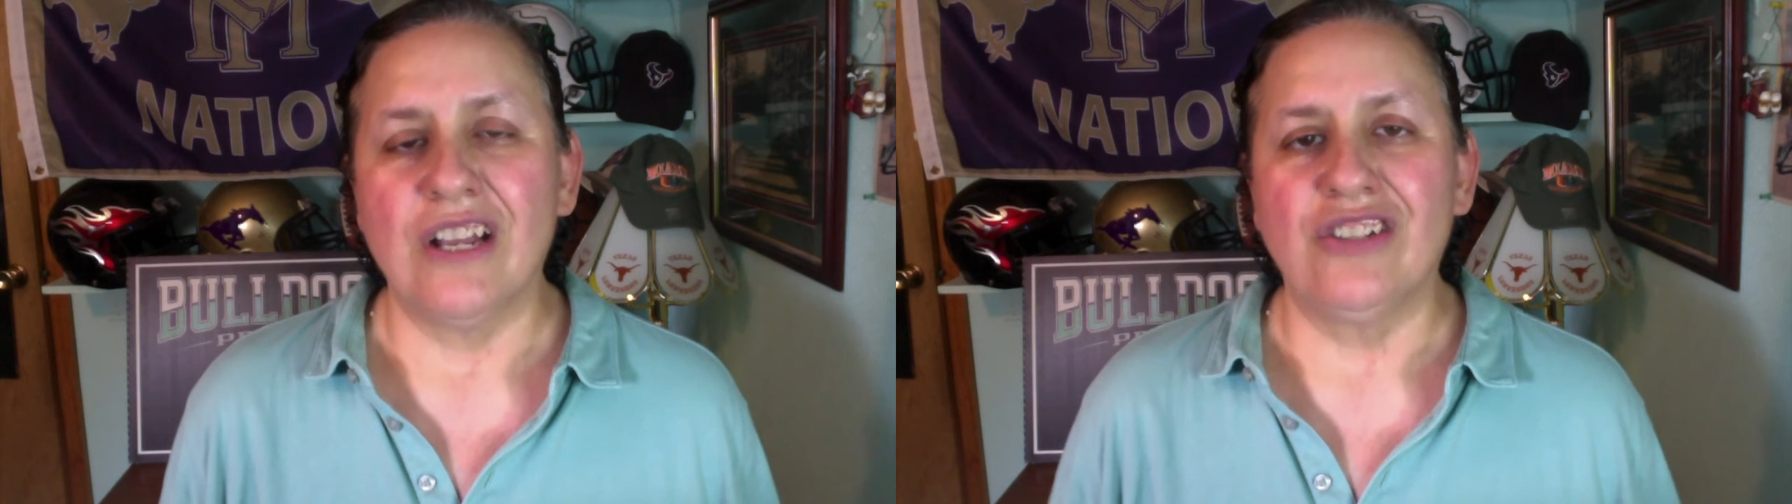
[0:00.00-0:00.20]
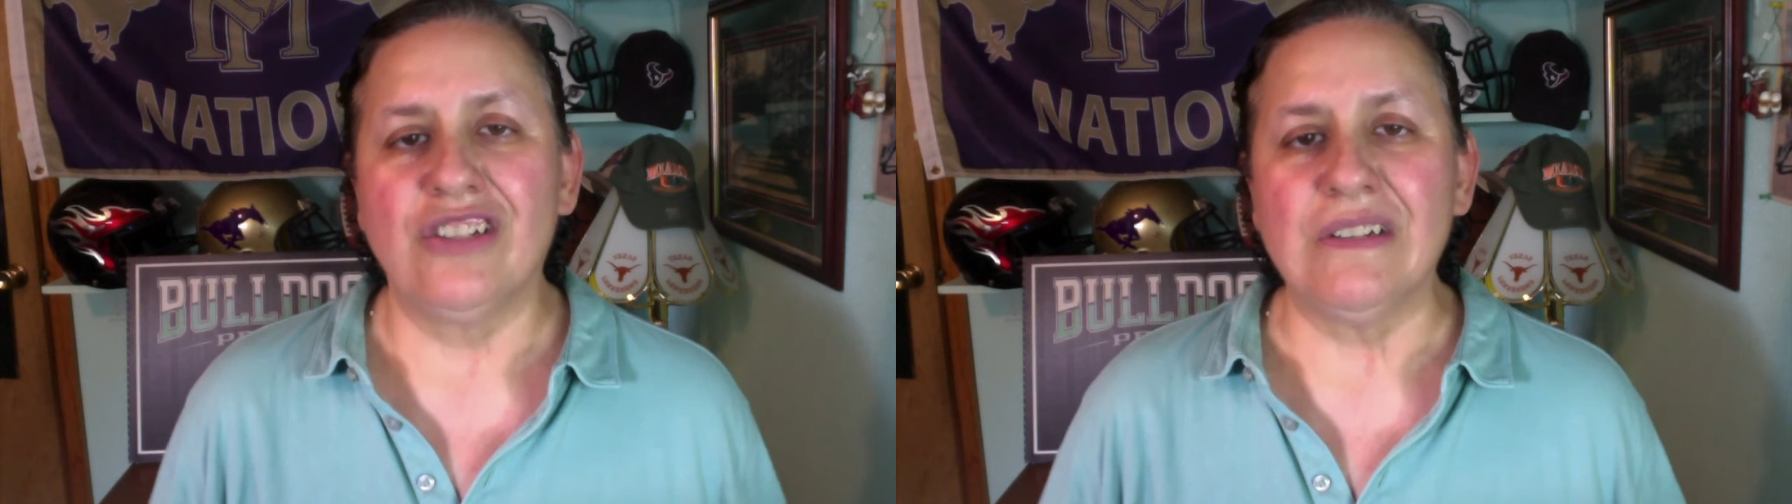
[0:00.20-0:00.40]

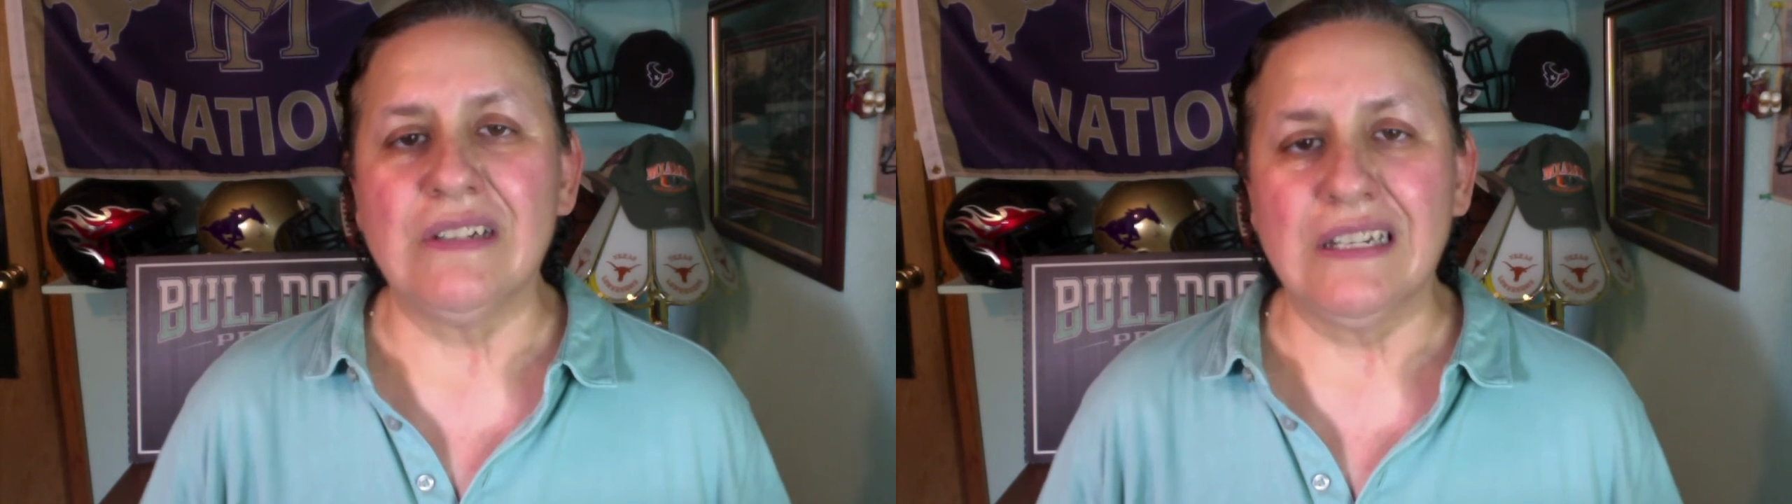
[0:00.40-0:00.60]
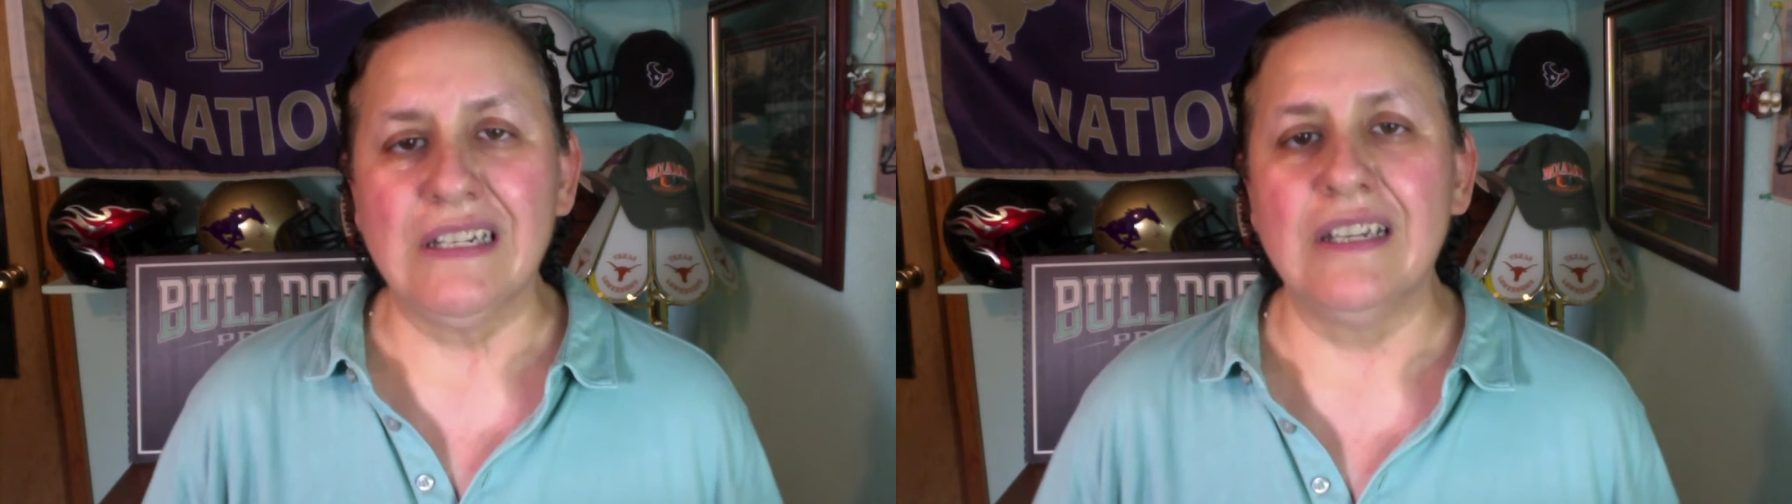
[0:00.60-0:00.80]
to
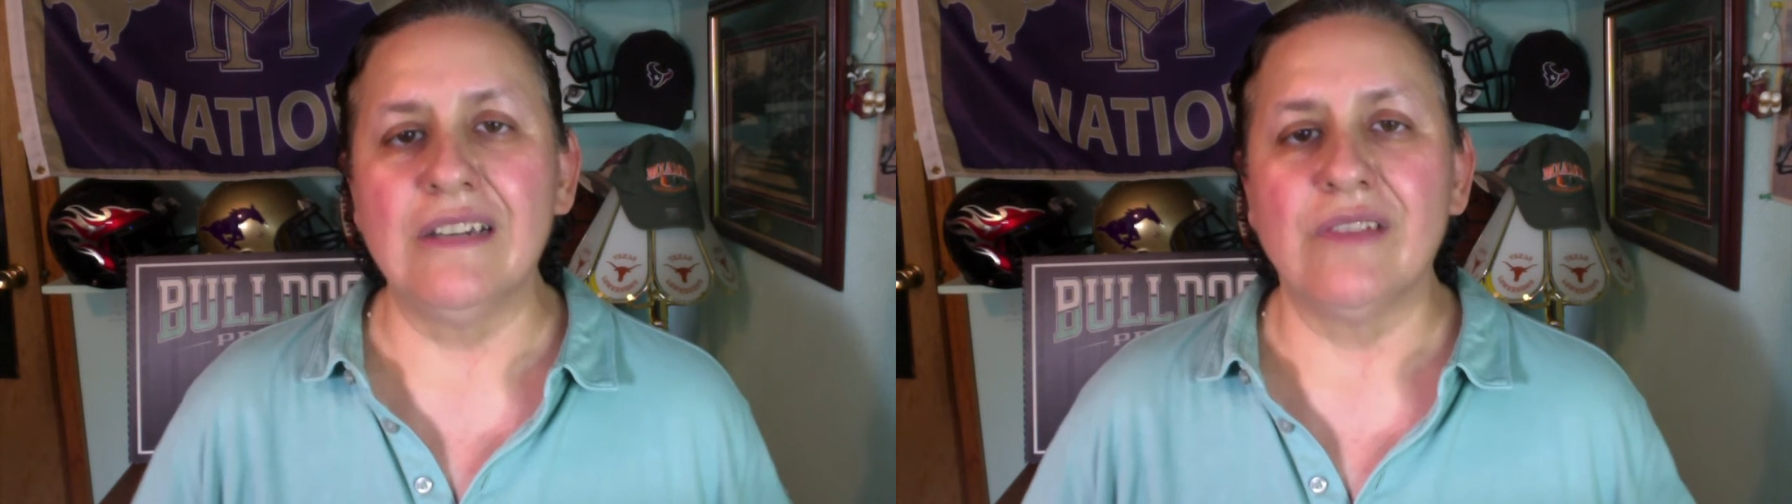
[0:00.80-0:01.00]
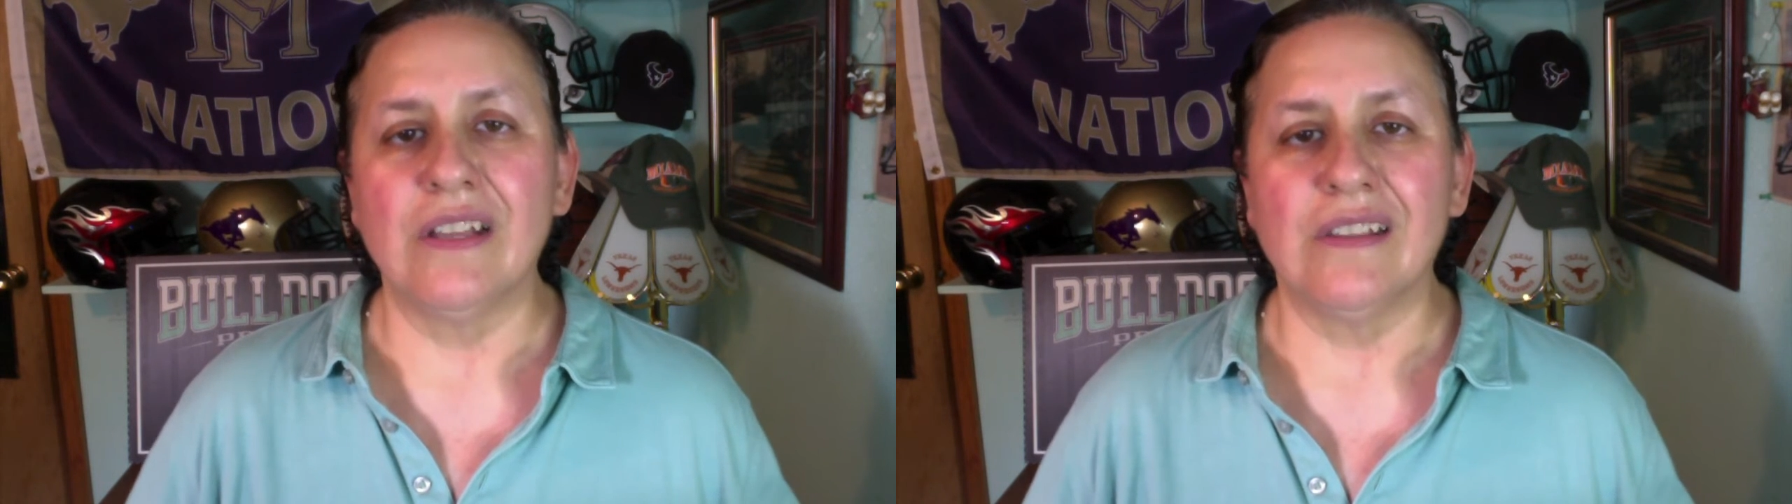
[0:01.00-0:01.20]

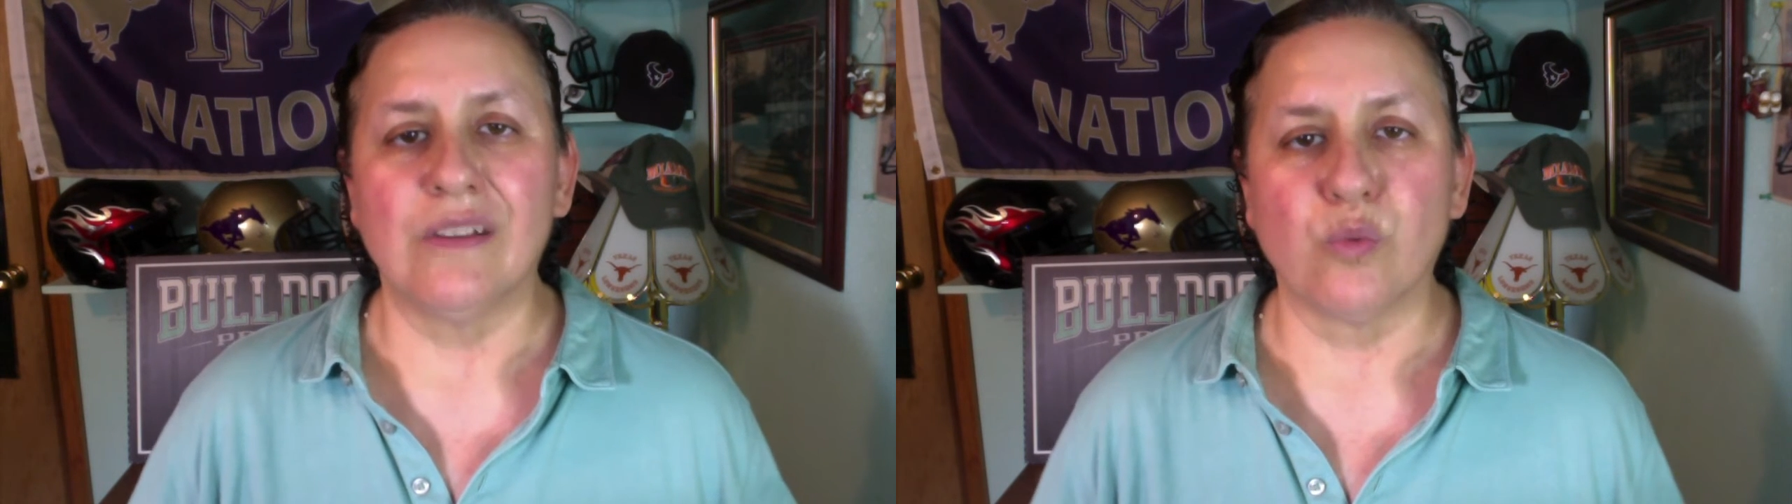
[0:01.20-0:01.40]
give the